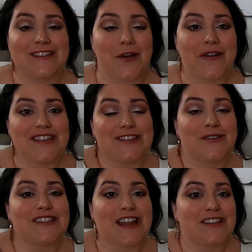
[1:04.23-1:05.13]
snowy,
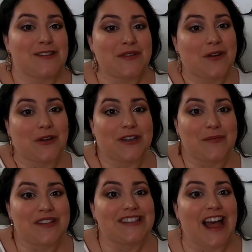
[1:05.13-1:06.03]
so it's nice to be curled
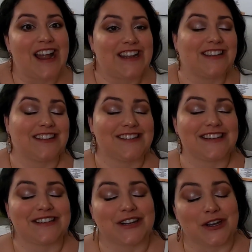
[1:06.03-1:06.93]
up inside and
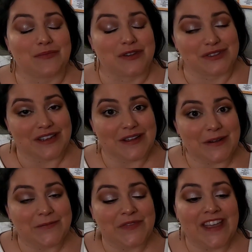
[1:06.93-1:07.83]
listening to good
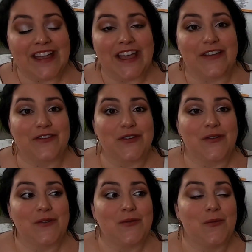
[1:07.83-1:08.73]
music. If
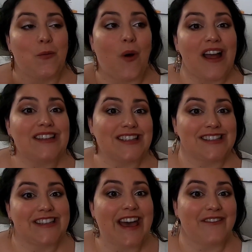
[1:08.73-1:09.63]
you want to
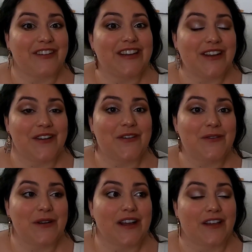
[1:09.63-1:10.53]
see that
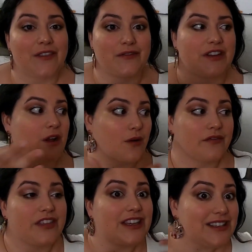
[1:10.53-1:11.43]
video, the video
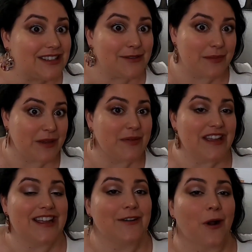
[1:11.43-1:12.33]
of this, me
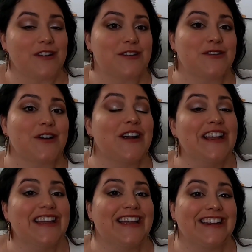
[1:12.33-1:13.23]
being in Rochester,
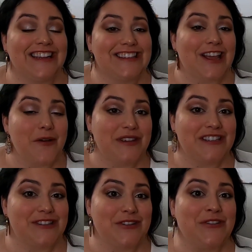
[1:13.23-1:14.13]
it is
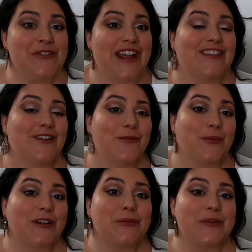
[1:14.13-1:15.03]
coming soon, and there
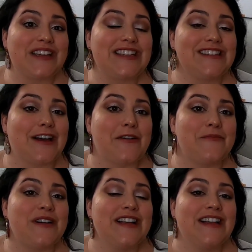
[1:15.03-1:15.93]
will be
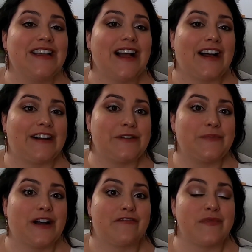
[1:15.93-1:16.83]
some
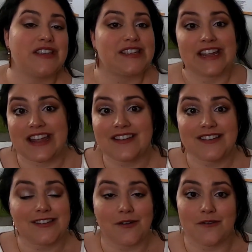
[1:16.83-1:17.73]
of me
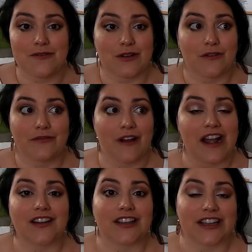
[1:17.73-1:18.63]
singing, so you'll
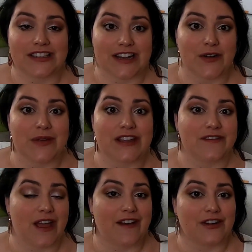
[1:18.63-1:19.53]
finally get to hear me
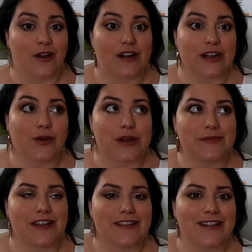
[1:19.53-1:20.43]
if you haven't already
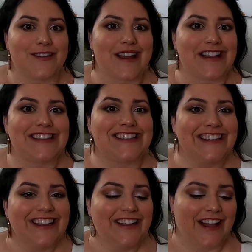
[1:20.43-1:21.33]
creeped on the internet,
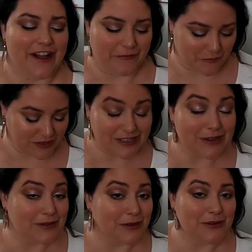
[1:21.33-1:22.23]
which
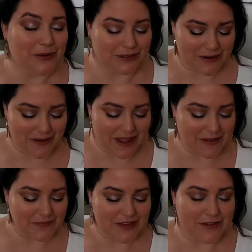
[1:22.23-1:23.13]
is also totally
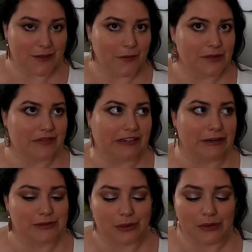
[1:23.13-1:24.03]
okay, even though those
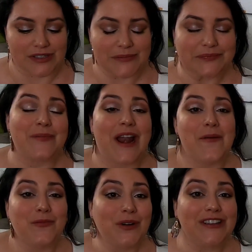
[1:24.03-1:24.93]
videos are old. But
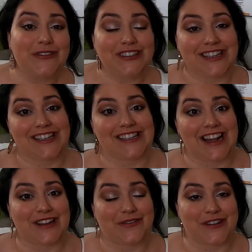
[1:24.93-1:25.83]
I'm really, really
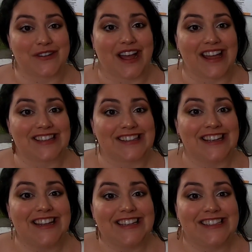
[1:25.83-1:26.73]
excited for you guys
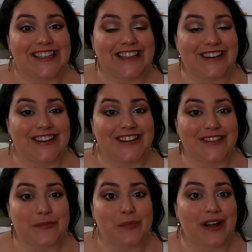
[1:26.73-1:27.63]
to
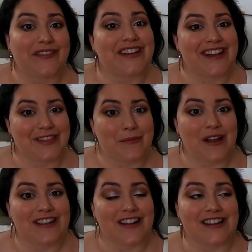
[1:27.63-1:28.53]
hear the Previn and the
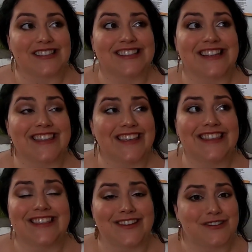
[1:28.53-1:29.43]
Bachianas, because I
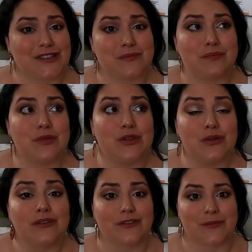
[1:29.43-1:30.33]
think that they're just
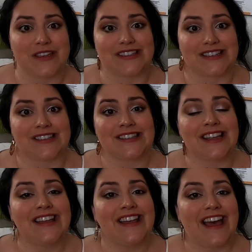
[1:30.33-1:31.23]
beautiful pieces,
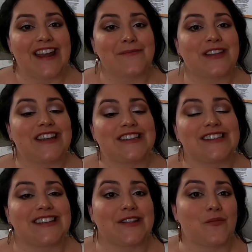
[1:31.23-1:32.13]
and I'm getting to
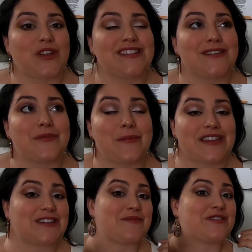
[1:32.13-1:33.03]
sing them with some
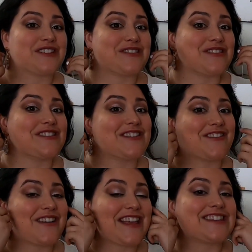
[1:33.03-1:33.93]
amazing musicians,
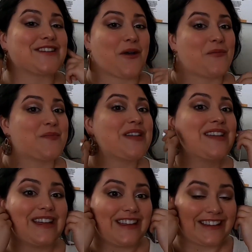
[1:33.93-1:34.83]
so it's gonna be
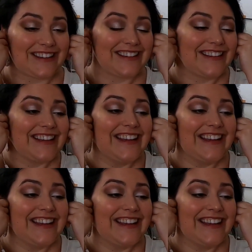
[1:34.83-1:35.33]
good.